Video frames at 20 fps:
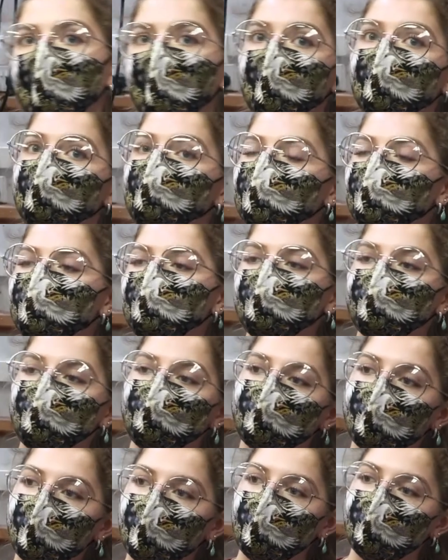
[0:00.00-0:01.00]
I chose
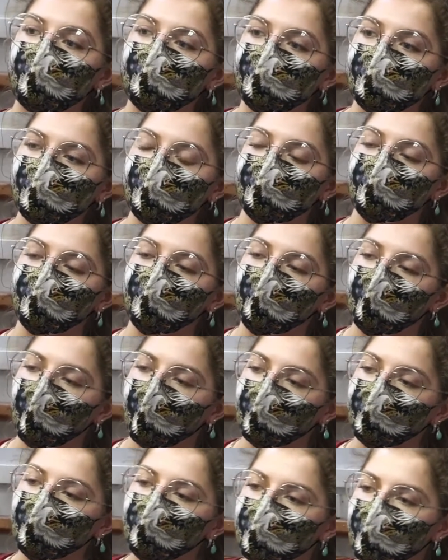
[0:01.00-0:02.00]
this course because well,
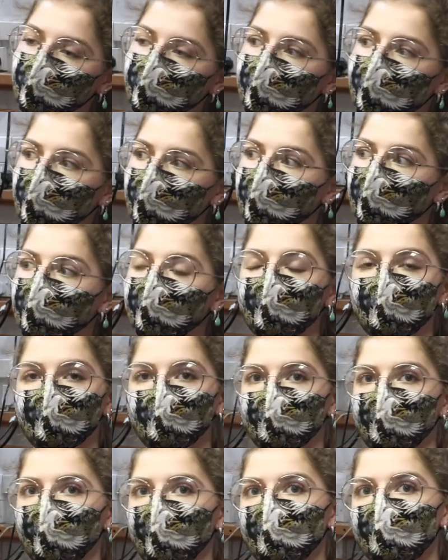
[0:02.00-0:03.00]
I been on a few
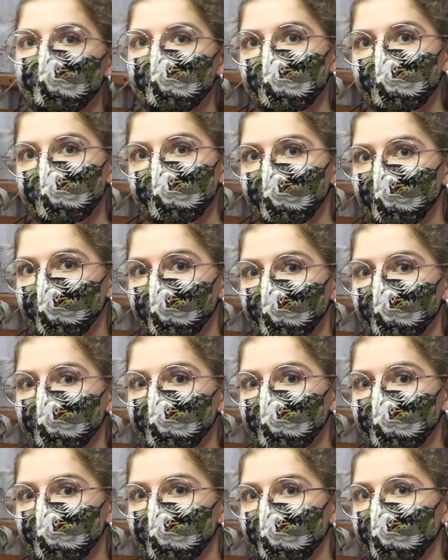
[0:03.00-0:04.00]
trips
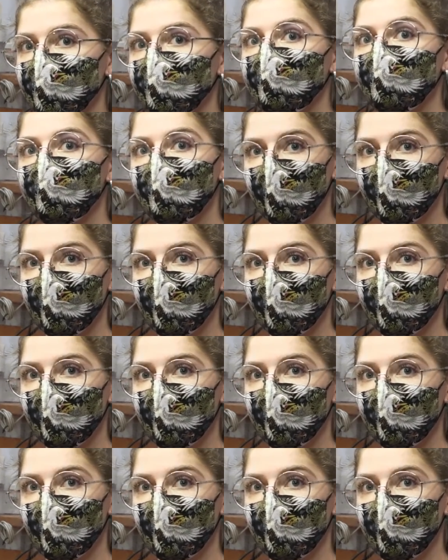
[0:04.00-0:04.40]
with